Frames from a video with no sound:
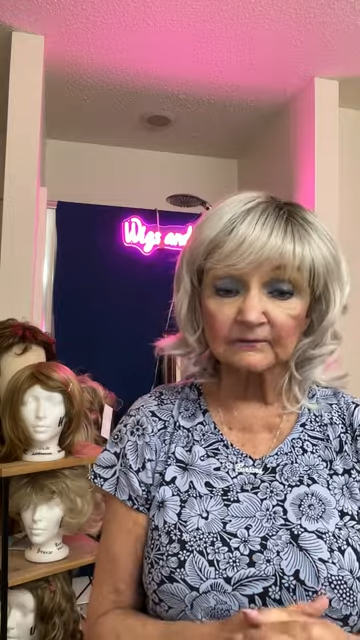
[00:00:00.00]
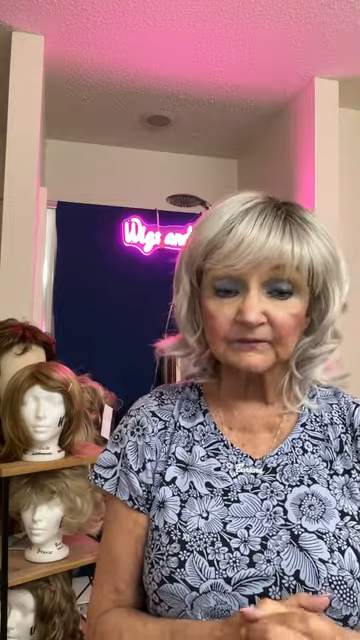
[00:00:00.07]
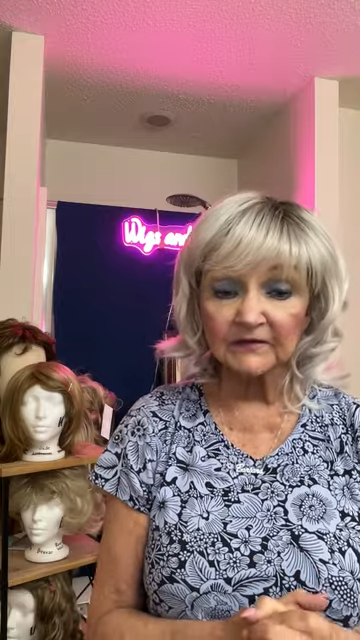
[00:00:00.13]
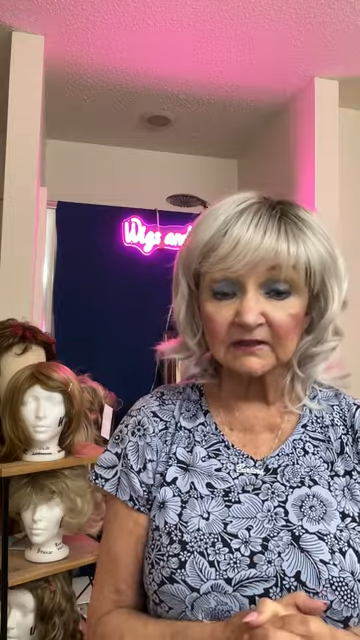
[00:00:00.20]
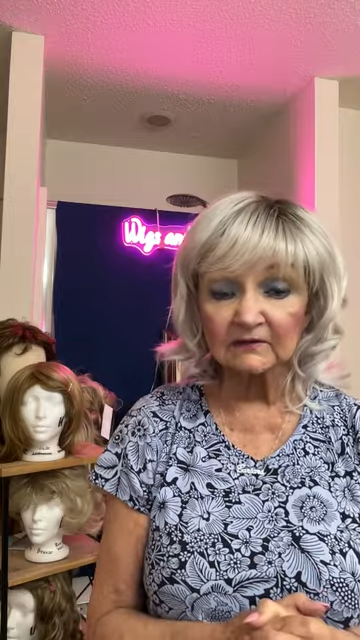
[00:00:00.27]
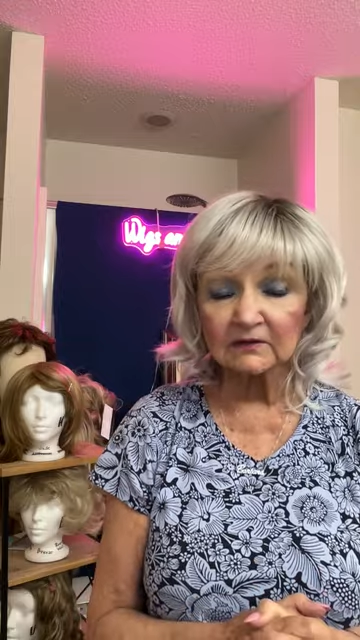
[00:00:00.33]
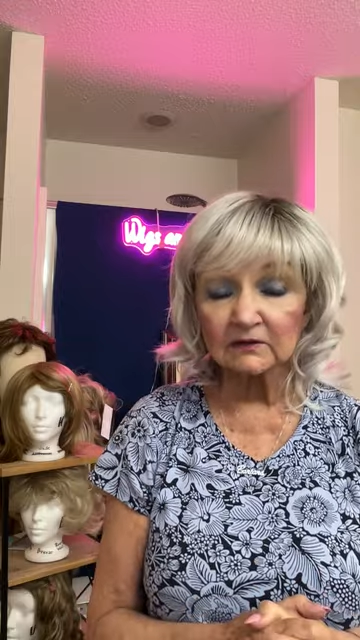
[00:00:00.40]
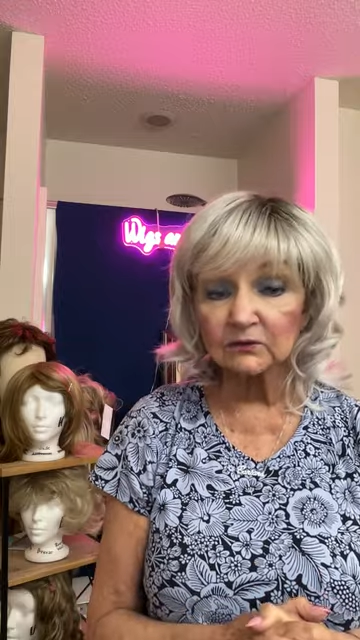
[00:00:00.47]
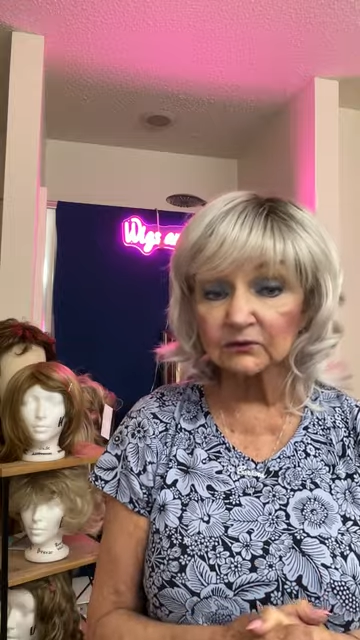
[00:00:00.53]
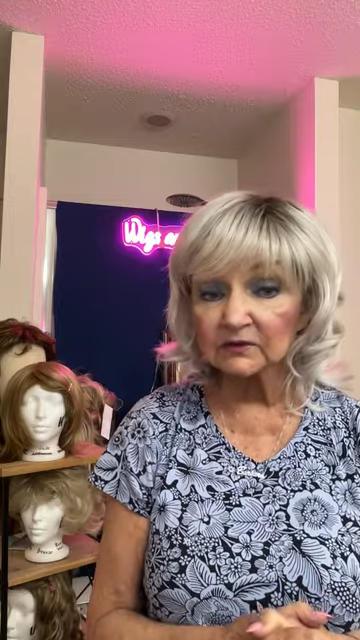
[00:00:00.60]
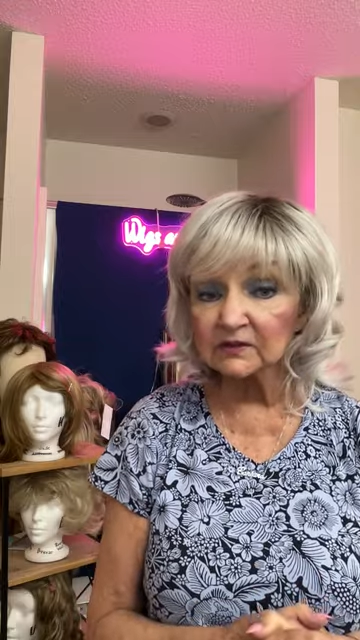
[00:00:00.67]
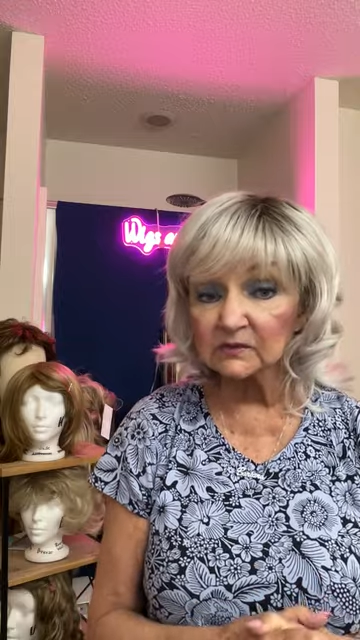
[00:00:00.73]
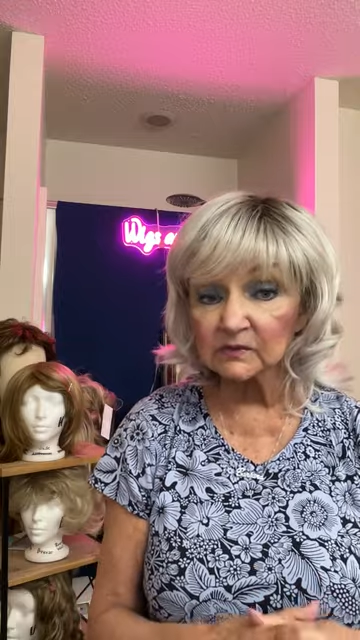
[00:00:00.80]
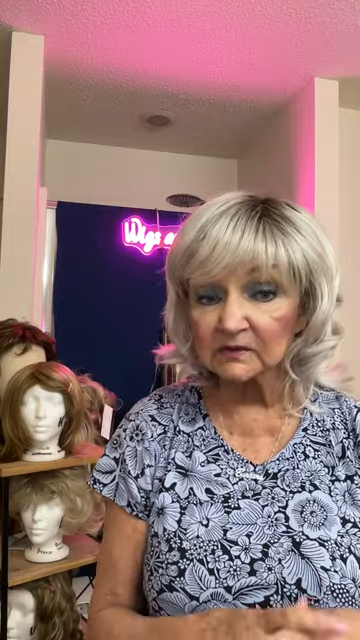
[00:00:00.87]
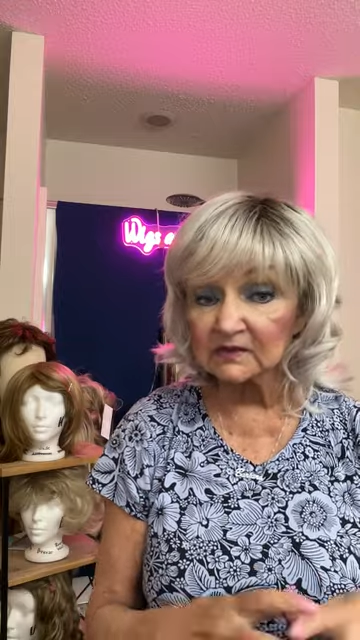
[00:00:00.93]
and the Lord
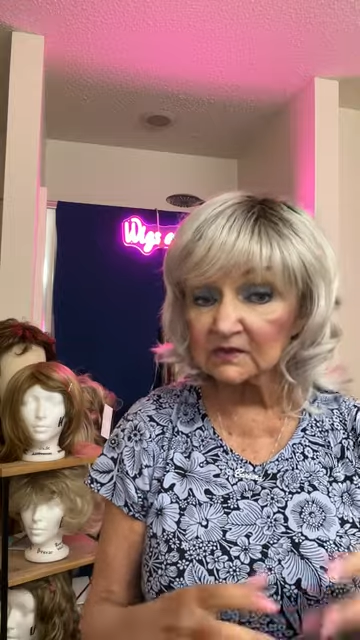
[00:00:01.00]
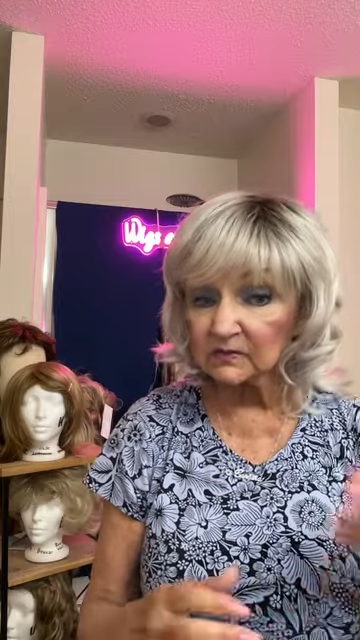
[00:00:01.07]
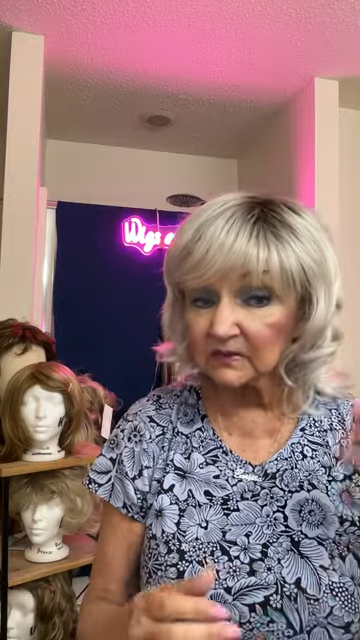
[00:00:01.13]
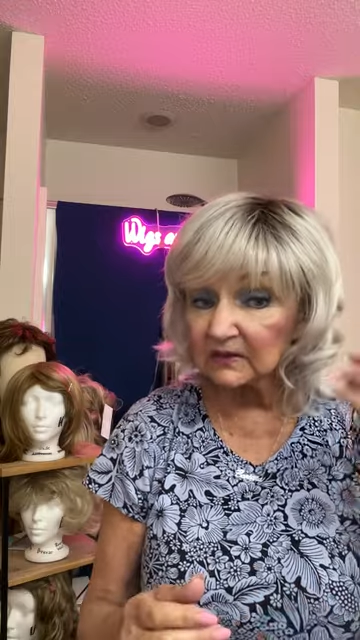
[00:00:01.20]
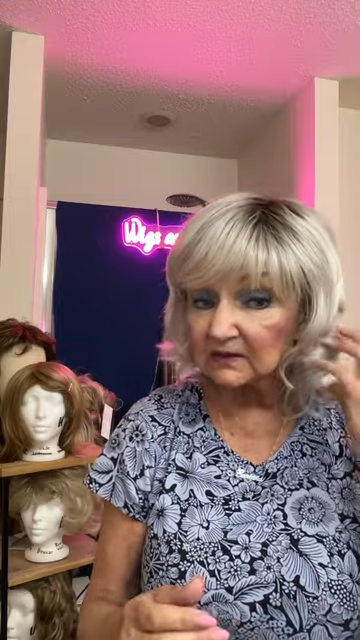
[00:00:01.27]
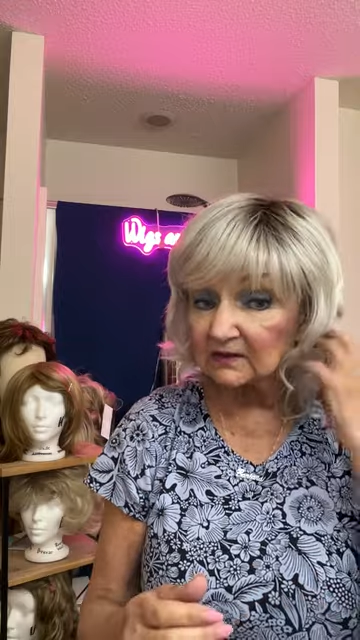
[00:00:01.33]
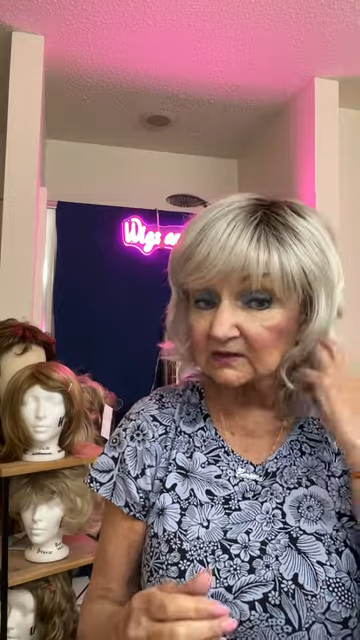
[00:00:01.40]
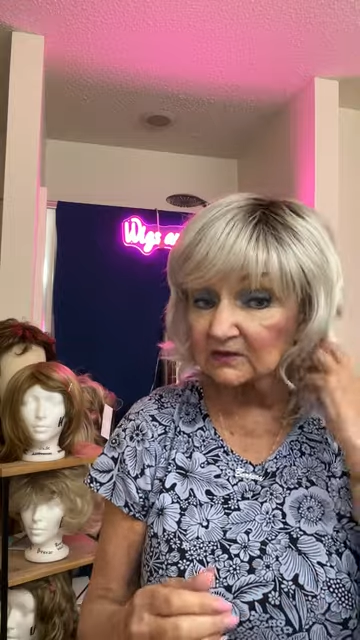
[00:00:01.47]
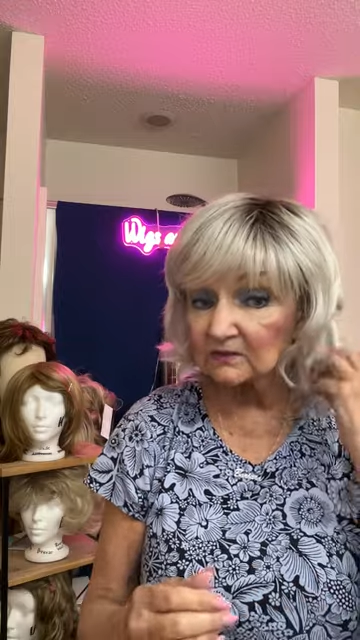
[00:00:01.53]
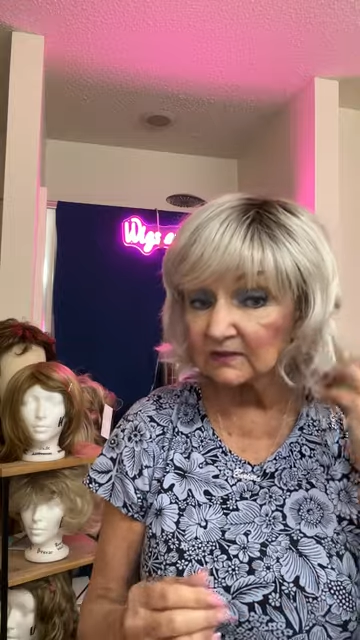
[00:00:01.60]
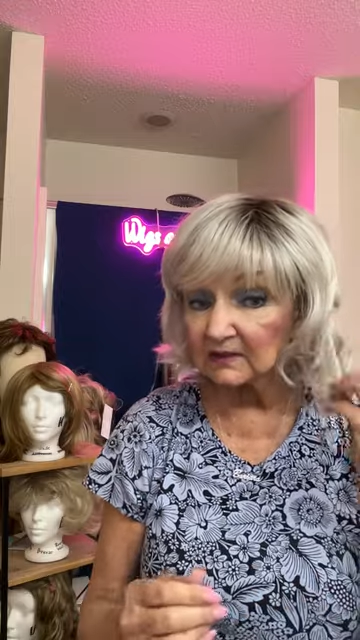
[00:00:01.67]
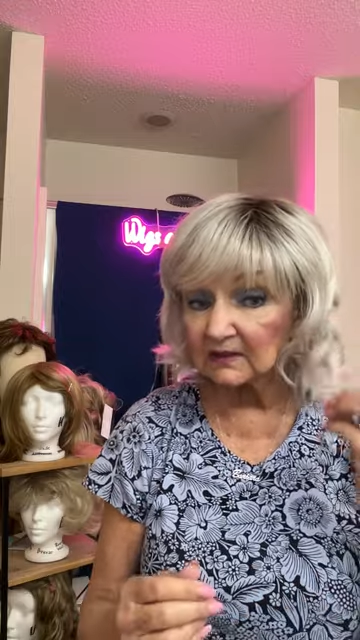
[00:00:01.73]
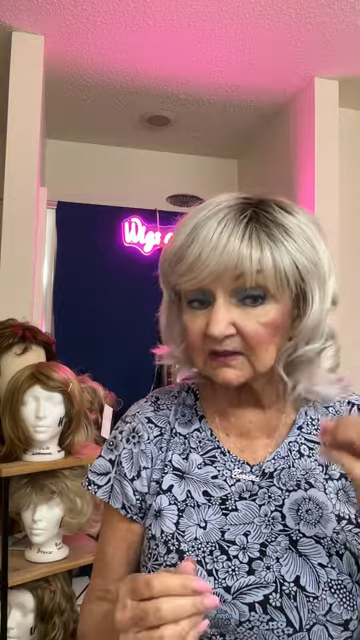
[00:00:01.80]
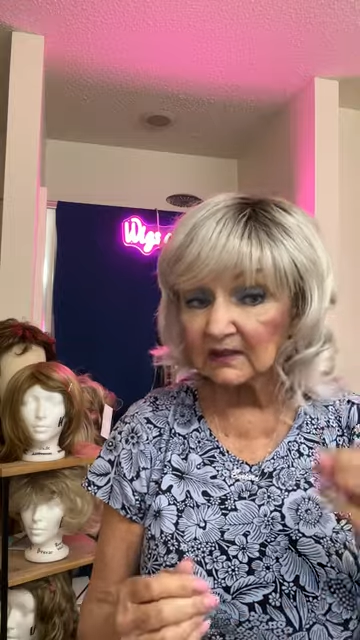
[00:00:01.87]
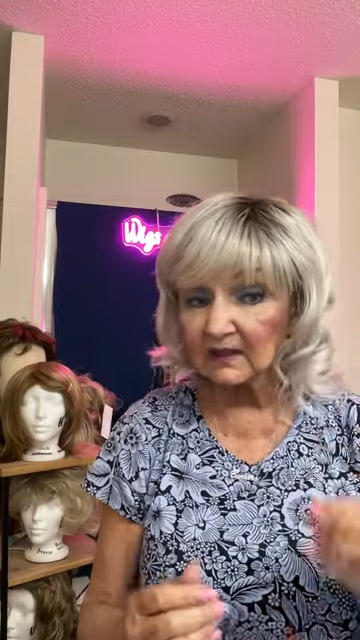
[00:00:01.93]
has been speaking to
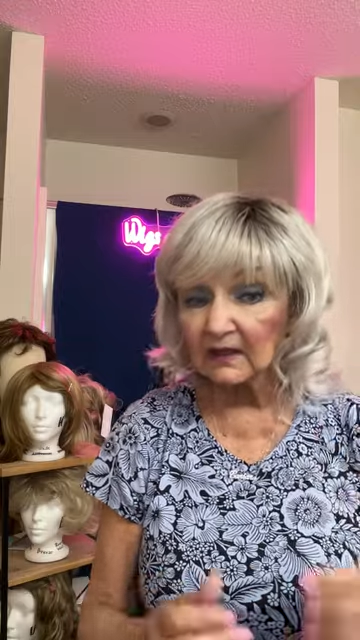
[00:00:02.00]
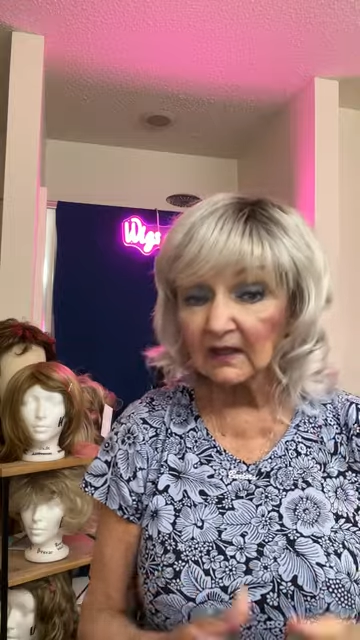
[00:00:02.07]
me